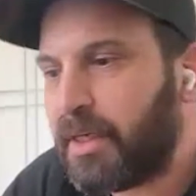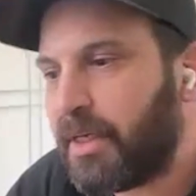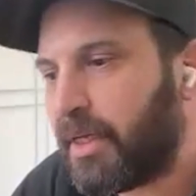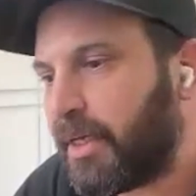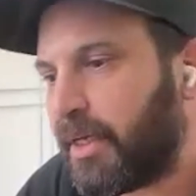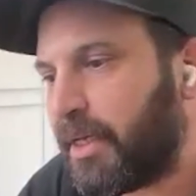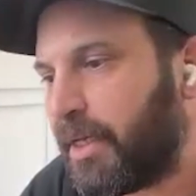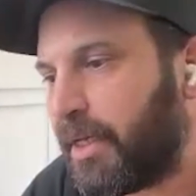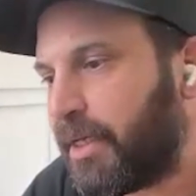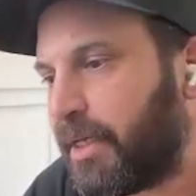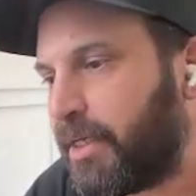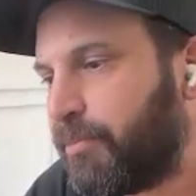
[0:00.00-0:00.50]

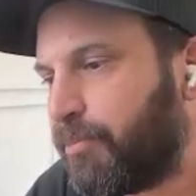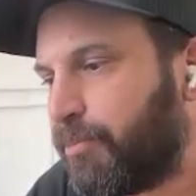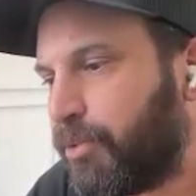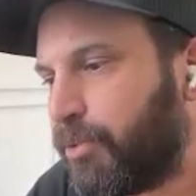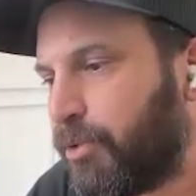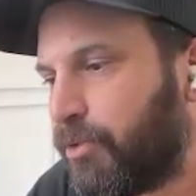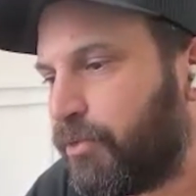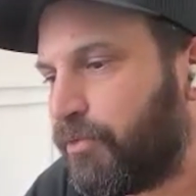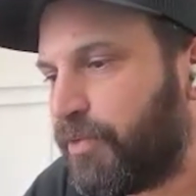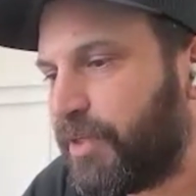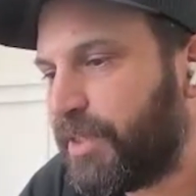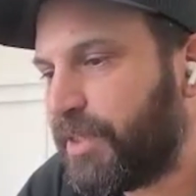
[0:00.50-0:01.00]

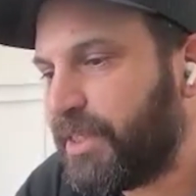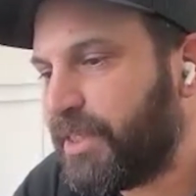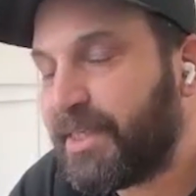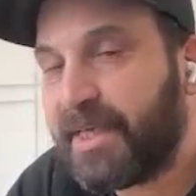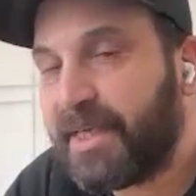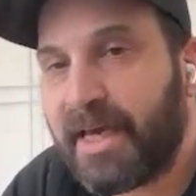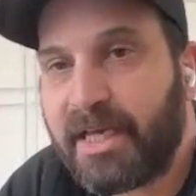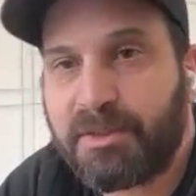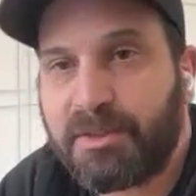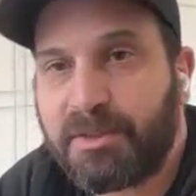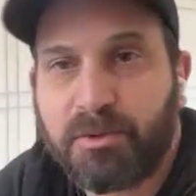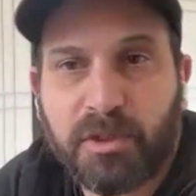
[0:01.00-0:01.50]
improving
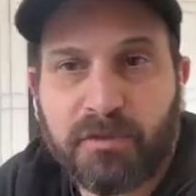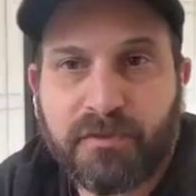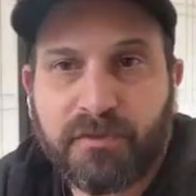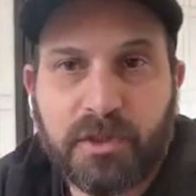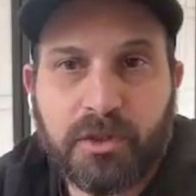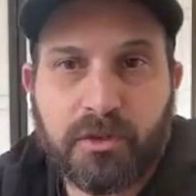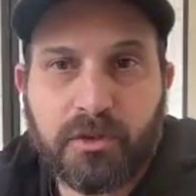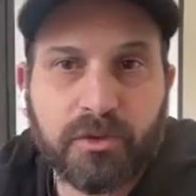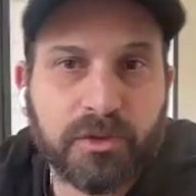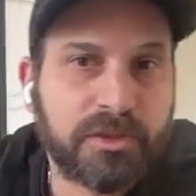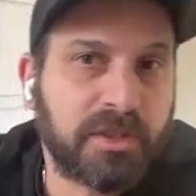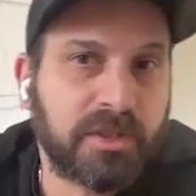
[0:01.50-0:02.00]
engagement of
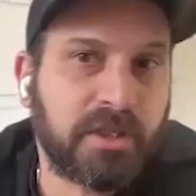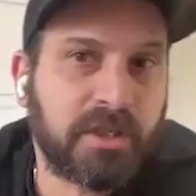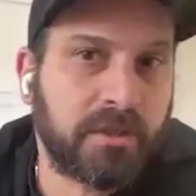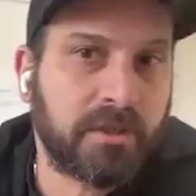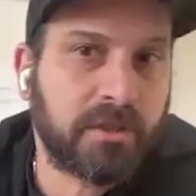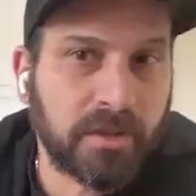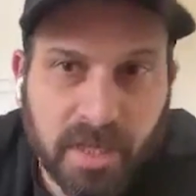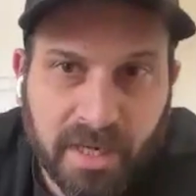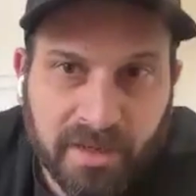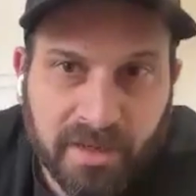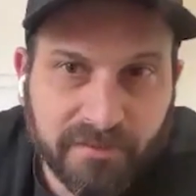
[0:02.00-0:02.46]
the user